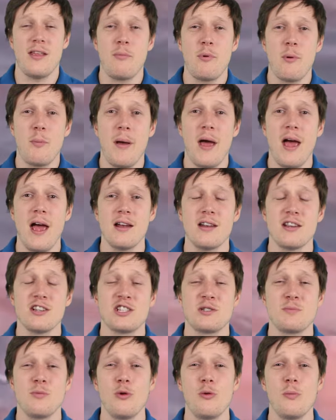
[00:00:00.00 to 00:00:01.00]
They prepared a
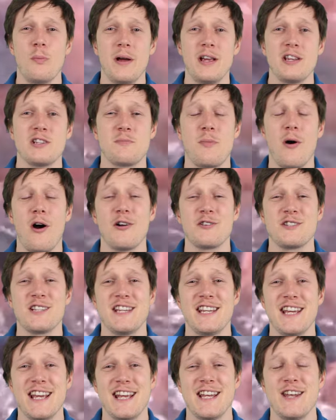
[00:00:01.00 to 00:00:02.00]
small beach
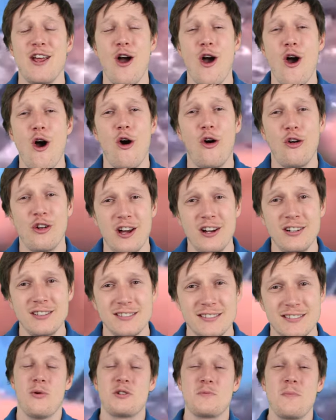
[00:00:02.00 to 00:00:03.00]
party in her honor,
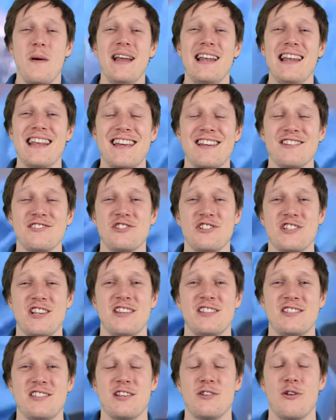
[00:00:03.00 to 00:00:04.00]
which mainly
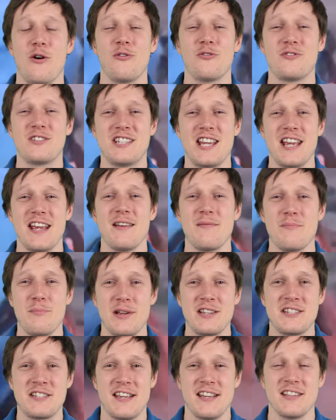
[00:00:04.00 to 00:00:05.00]
consisted of tea and
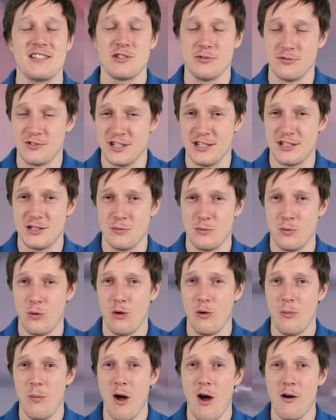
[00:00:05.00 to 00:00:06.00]
biscuits, obviously to
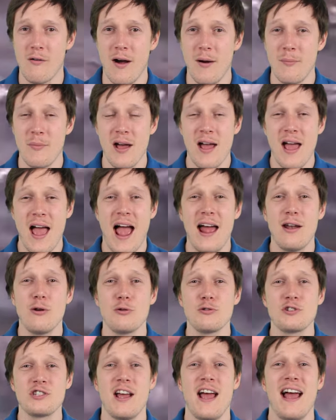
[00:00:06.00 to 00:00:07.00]
warm her up, and
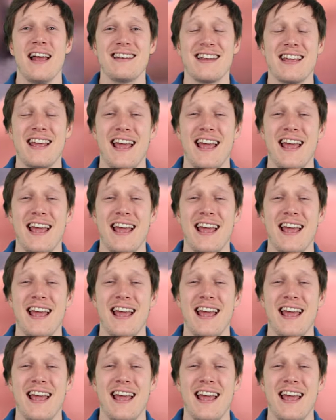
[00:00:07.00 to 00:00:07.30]
also had the